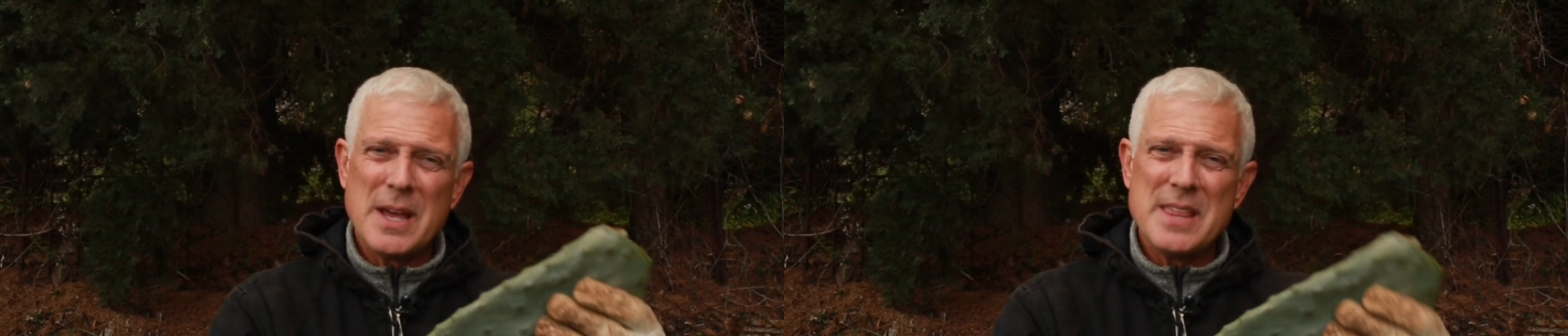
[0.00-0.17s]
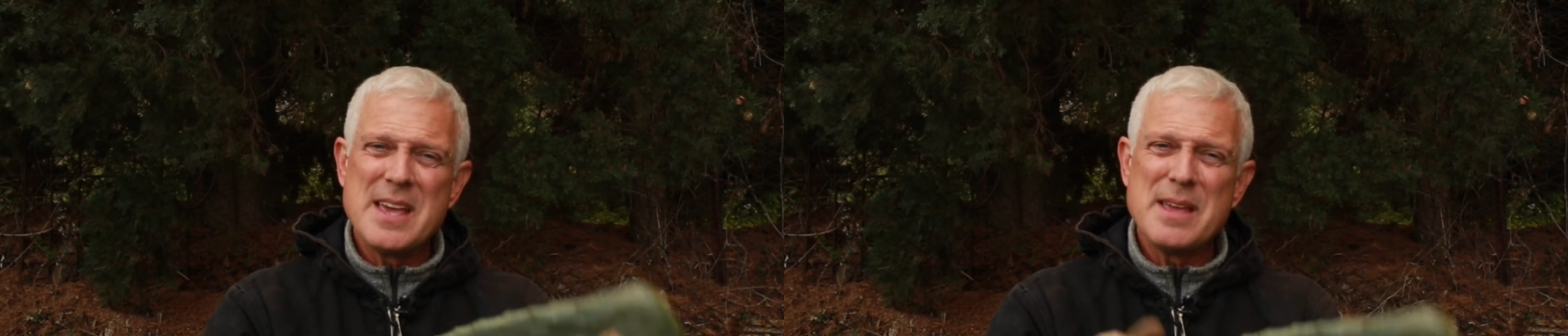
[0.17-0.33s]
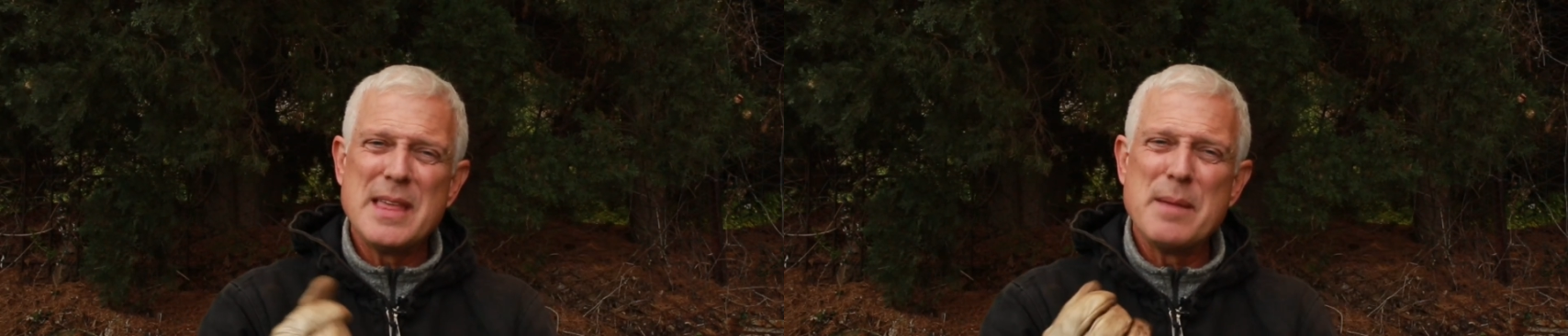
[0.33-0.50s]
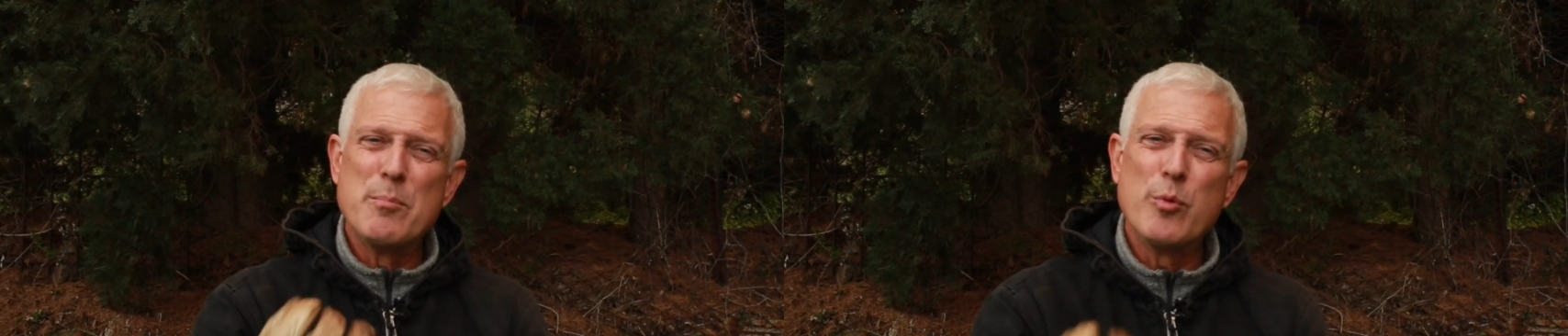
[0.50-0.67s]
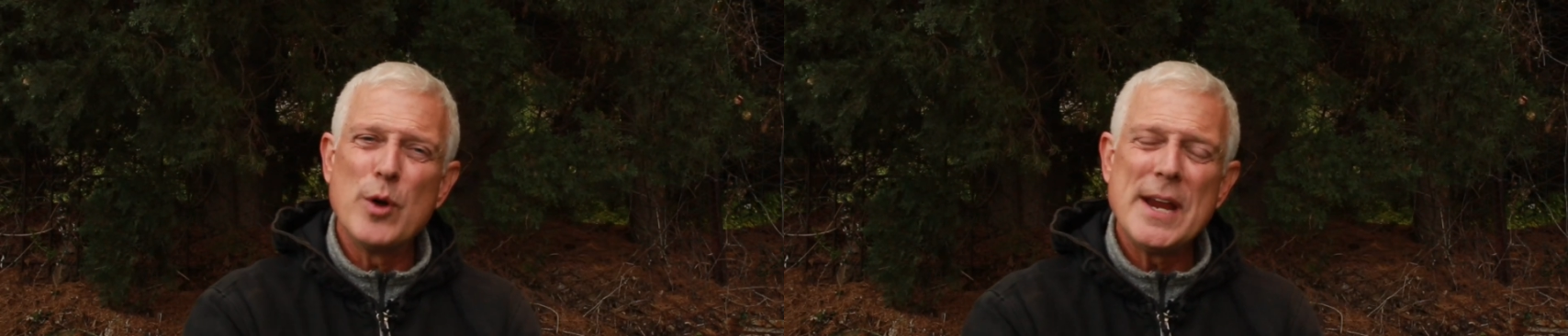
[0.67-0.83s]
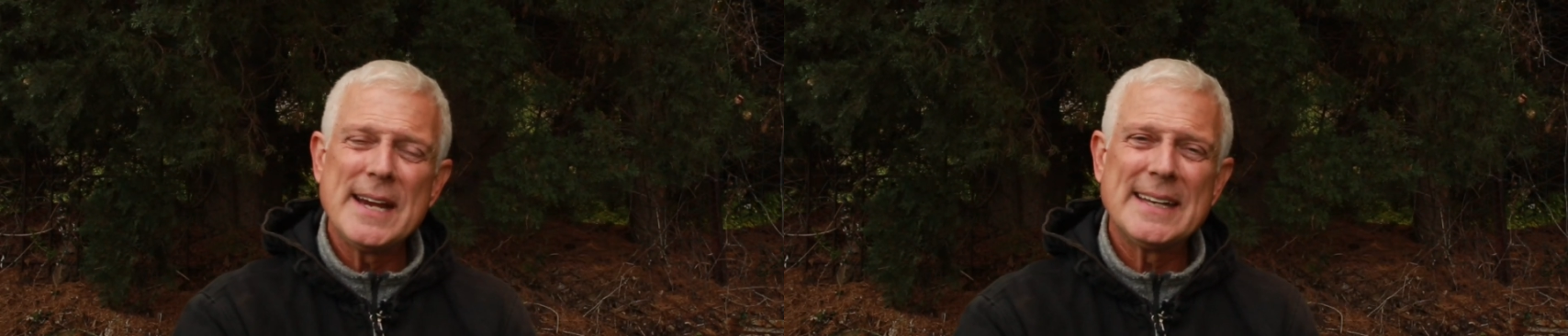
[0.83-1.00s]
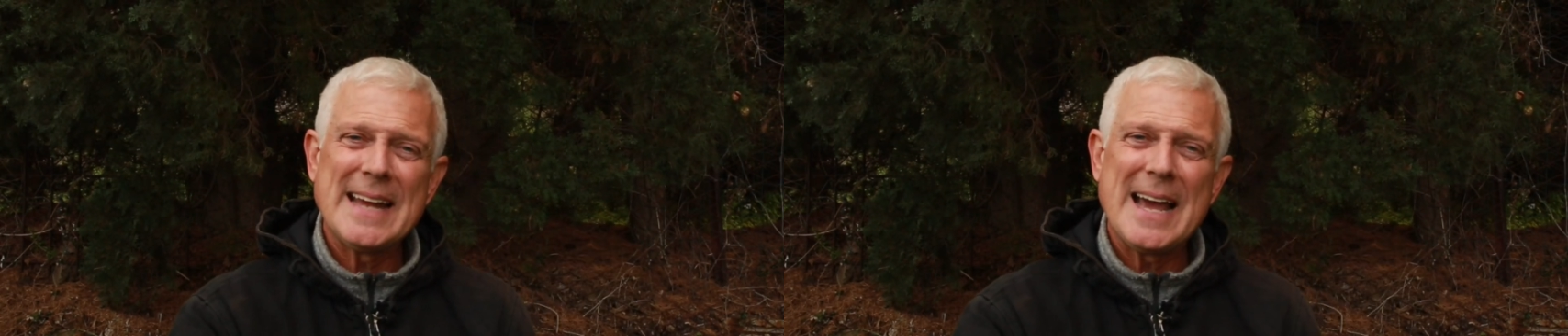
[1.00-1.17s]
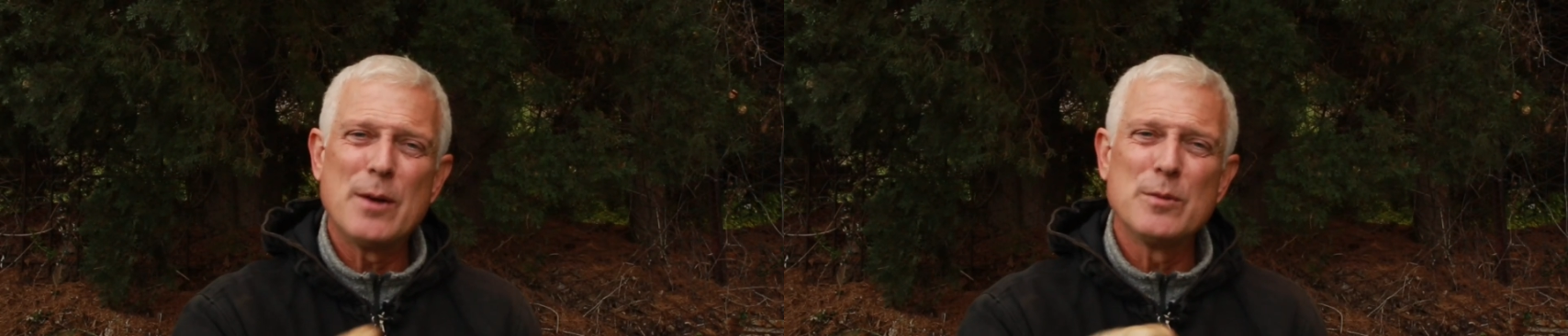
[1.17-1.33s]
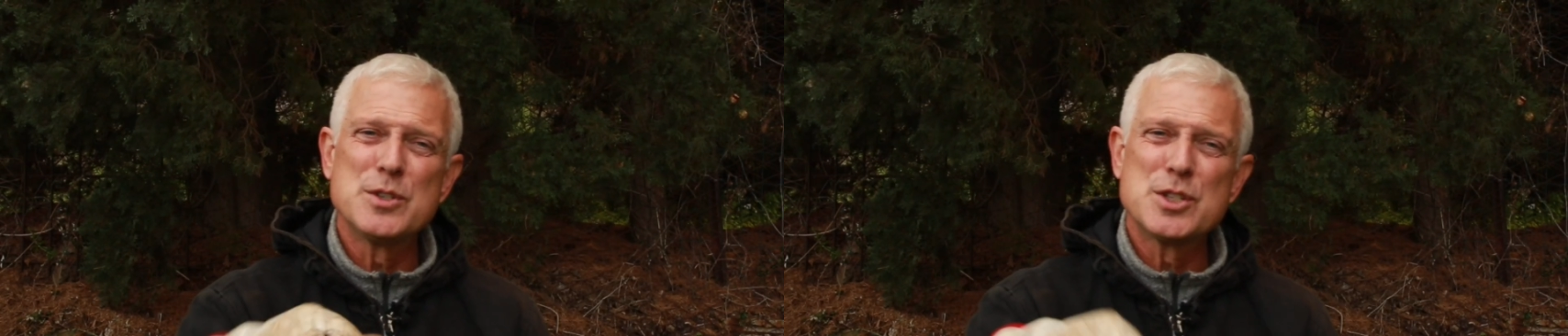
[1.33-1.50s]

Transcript: and then they break down